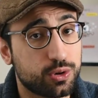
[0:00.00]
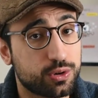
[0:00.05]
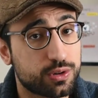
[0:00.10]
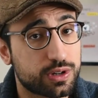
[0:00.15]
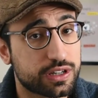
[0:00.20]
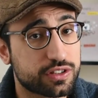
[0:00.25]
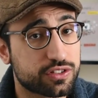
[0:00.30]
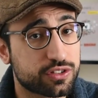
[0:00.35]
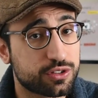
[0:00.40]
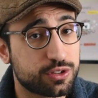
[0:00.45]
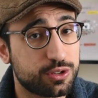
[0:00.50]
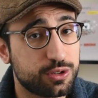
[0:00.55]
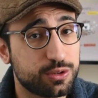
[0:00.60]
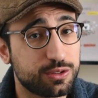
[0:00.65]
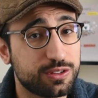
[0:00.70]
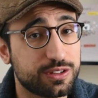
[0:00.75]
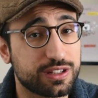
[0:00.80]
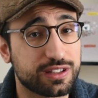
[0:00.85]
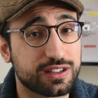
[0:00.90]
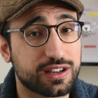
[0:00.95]
or a
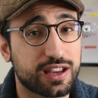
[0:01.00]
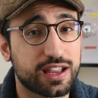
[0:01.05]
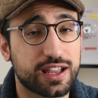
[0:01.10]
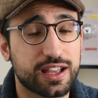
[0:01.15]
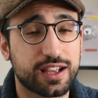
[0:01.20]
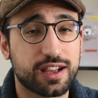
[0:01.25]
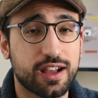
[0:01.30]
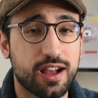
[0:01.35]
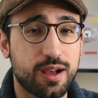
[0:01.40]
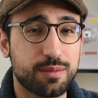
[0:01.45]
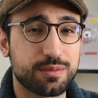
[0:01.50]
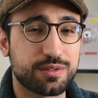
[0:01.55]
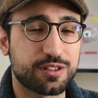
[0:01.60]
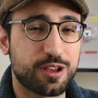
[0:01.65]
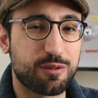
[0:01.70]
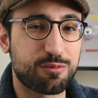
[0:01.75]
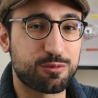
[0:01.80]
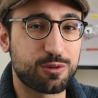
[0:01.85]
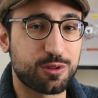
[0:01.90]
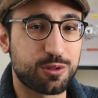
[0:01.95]
student
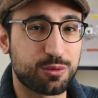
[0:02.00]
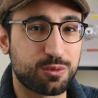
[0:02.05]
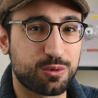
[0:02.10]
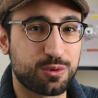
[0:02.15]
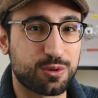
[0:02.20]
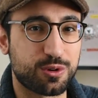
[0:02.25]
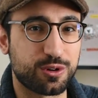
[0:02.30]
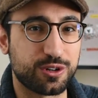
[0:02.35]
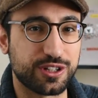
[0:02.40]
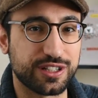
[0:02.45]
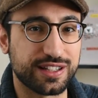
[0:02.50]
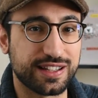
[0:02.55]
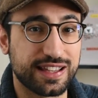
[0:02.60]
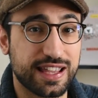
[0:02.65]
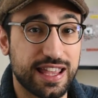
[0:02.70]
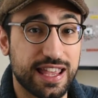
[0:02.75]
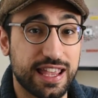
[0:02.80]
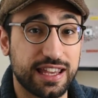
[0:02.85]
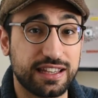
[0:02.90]
comes up with a word,